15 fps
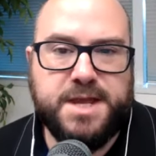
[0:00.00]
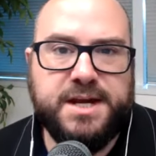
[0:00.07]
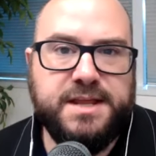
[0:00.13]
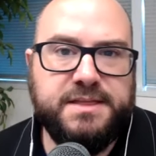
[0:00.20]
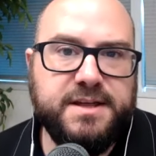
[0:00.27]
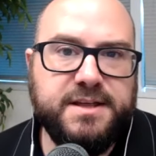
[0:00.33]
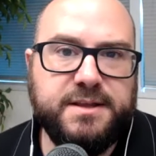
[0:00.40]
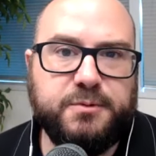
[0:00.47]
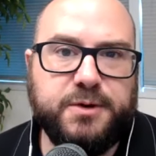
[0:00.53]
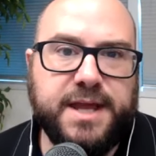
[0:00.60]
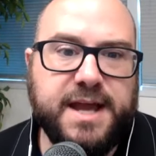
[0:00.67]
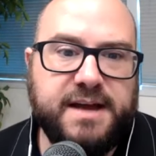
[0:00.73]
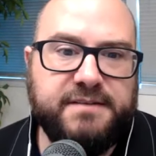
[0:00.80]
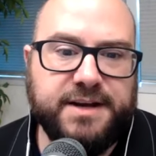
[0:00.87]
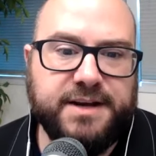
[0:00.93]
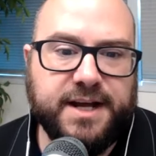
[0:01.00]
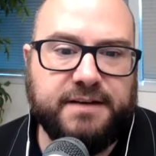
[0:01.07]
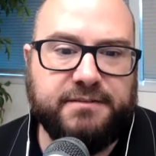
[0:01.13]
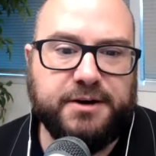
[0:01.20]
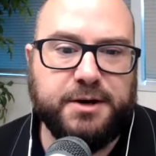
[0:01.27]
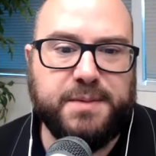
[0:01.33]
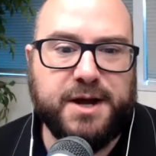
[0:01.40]
Anything that we haven't
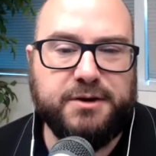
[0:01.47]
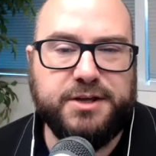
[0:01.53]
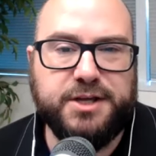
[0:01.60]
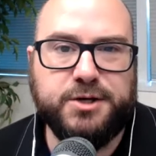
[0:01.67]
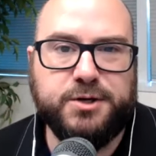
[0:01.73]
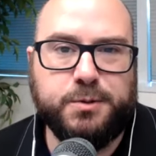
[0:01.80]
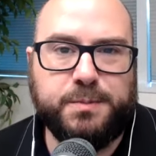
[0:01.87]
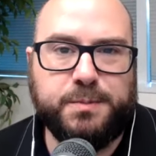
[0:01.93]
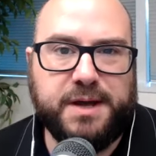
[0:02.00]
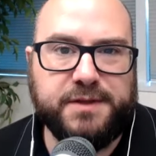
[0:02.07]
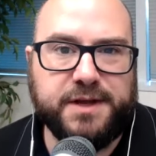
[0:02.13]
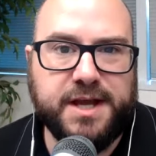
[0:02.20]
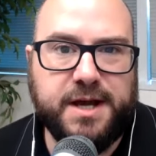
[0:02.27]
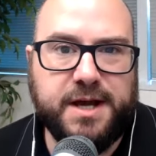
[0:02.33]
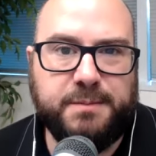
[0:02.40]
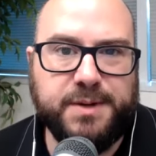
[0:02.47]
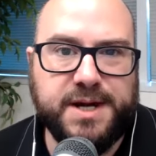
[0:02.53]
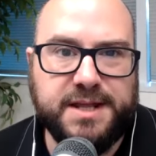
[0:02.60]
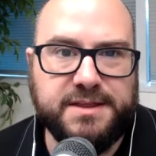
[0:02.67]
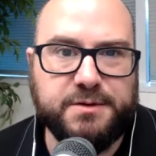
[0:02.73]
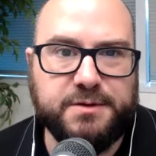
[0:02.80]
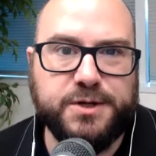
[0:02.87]
covered about you, about the
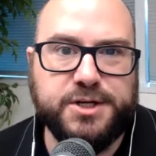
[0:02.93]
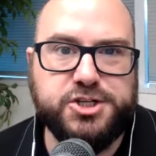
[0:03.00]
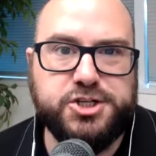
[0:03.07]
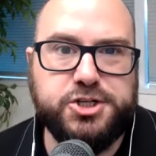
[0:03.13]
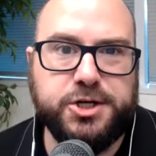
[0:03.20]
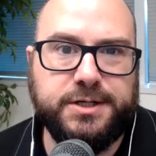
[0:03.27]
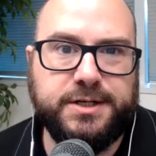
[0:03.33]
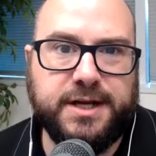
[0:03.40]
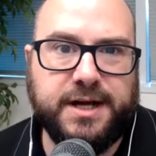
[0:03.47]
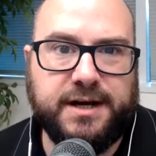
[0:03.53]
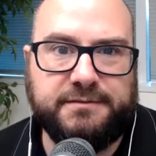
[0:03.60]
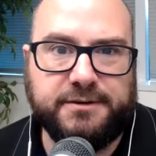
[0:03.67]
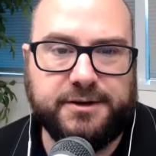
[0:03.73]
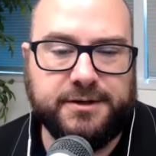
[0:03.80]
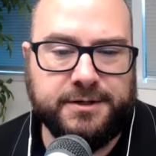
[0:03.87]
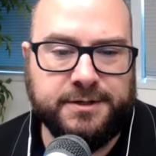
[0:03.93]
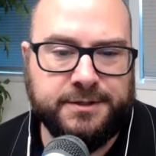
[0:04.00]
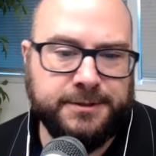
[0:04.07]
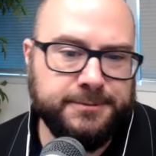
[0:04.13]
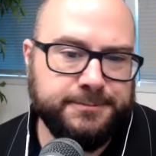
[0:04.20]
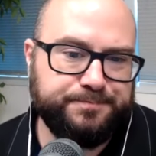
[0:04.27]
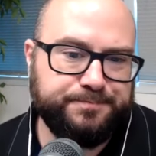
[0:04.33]
company, that we should cover?
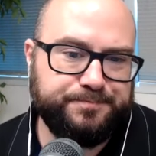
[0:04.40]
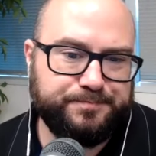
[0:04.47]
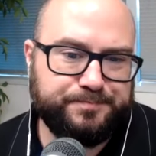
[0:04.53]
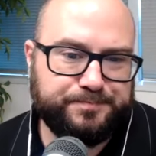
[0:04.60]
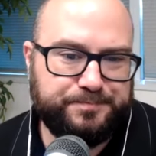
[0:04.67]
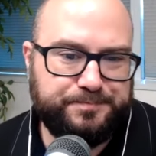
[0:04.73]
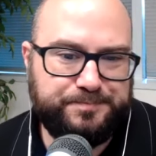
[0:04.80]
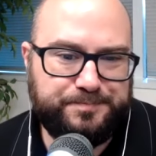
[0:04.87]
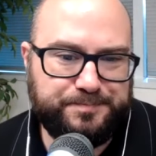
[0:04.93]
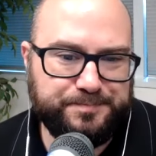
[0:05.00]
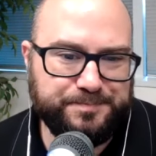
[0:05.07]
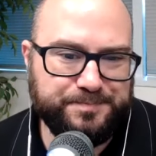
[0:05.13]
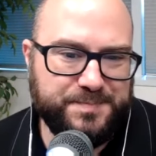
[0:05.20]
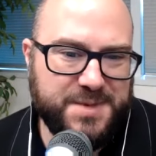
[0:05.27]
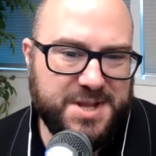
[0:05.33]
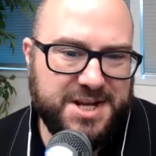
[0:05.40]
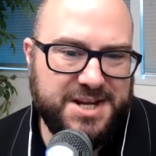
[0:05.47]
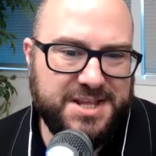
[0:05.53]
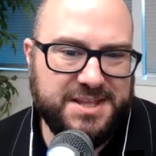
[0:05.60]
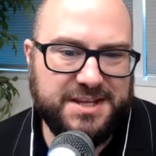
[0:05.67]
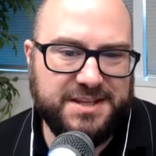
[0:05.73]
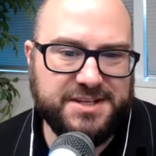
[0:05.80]

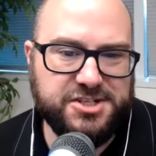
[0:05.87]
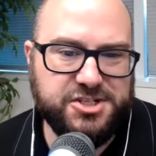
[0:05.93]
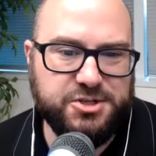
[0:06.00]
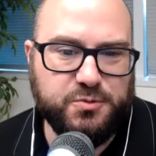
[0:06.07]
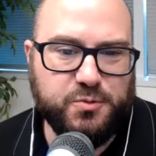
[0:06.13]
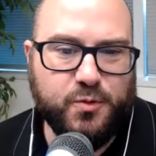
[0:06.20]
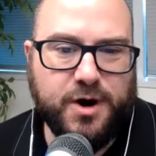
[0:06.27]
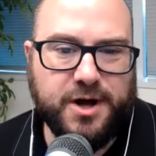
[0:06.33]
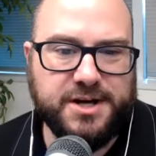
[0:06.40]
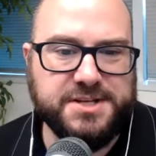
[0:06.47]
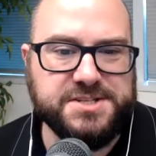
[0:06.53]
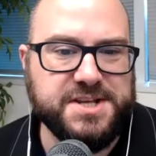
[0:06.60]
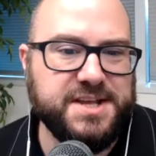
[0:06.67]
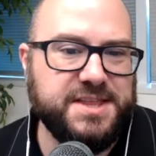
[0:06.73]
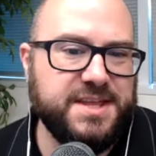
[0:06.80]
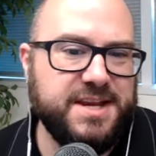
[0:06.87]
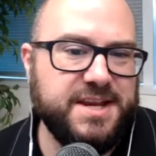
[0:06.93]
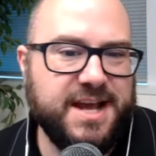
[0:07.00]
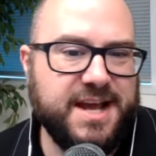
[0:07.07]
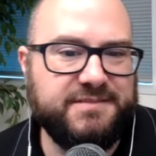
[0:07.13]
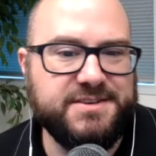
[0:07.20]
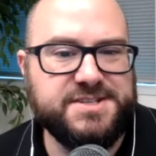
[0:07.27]
Anything that you want to say that
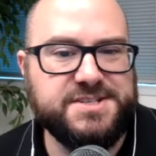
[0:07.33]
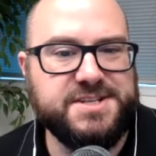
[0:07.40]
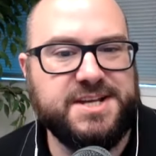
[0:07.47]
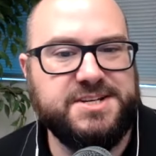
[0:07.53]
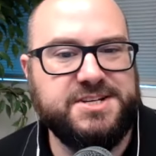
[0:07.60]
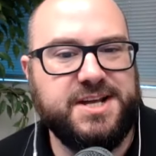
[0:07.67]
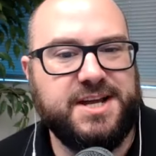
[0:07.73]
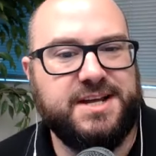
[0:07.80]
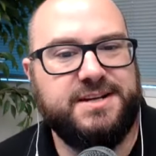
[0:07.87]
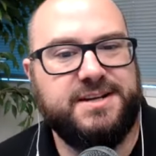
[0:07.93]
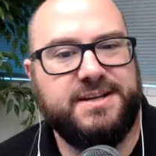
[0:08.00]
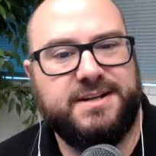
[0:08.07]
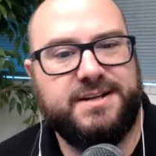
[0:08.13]
you haven't said yet?